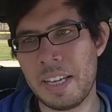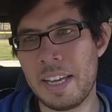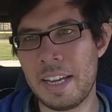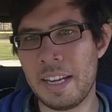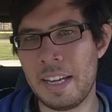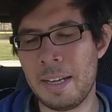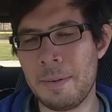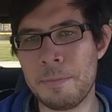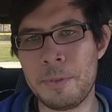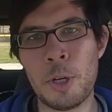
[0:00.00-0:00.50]

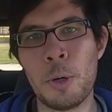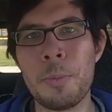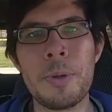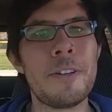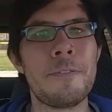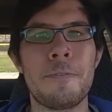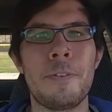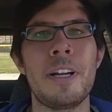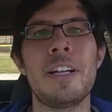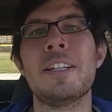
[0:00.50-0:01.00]
Don't be
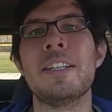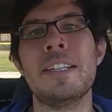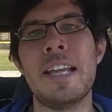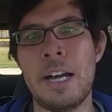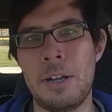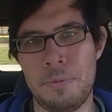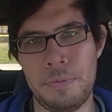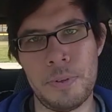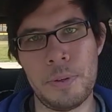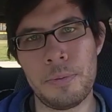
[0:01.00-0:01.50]
afraid to
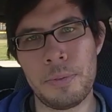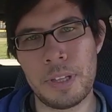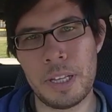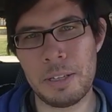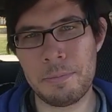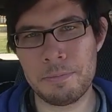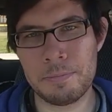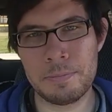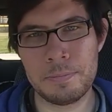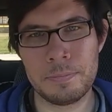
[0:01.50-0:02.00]
downvote
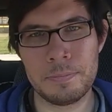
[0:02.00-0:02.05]
them.